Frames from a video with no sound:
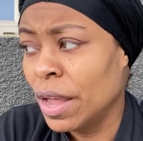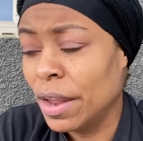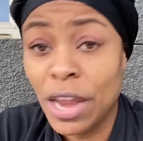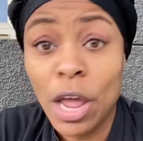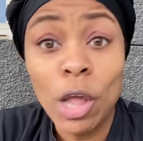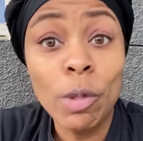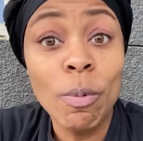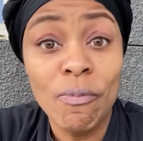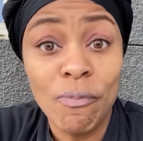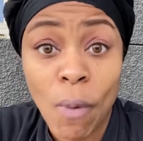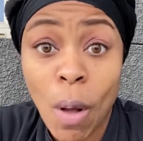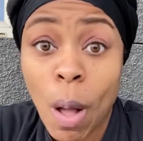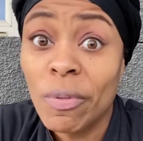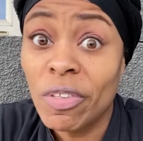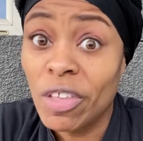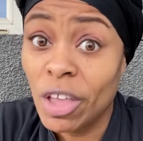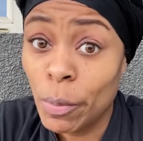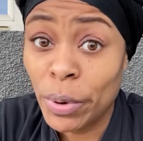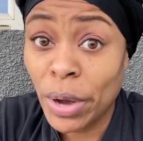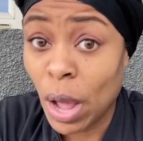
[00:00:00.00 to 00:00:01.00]
That was before I
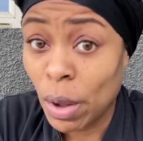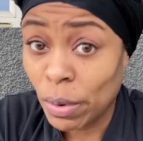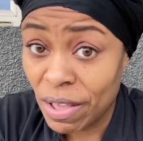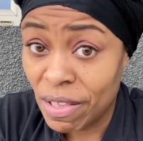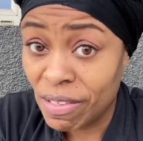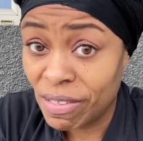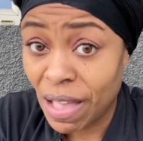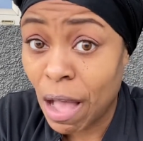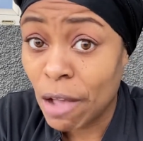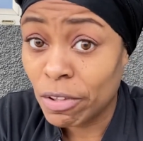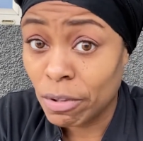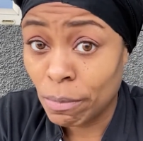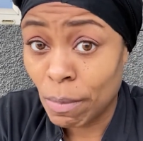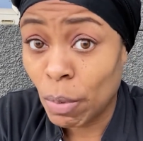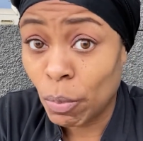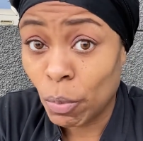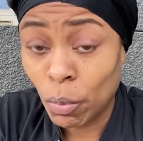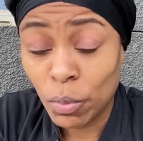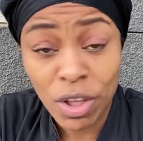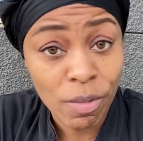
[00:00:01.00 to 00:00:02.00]
was hearing all these sounds in my
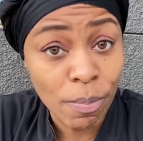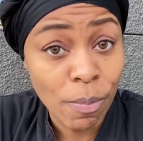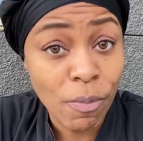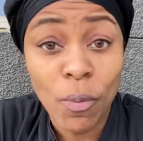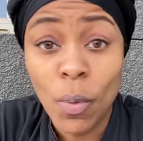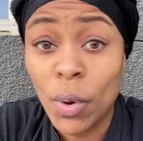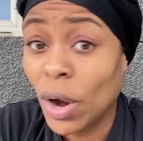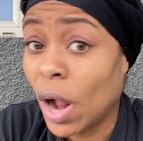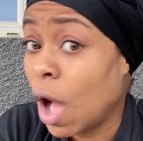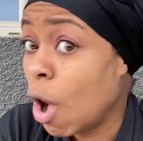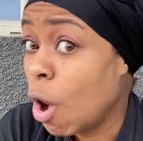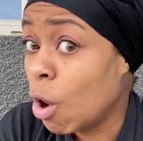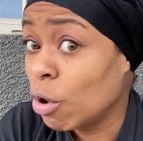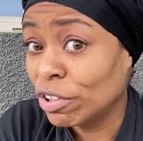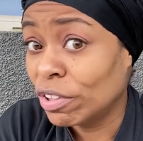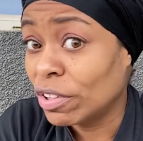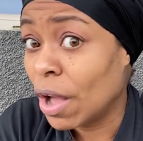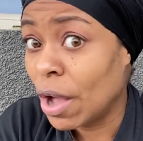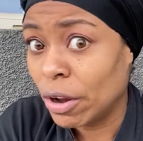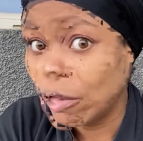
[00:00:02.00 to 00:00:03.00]
room. This before it all
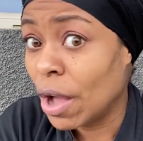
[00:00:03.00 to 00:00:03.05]
started,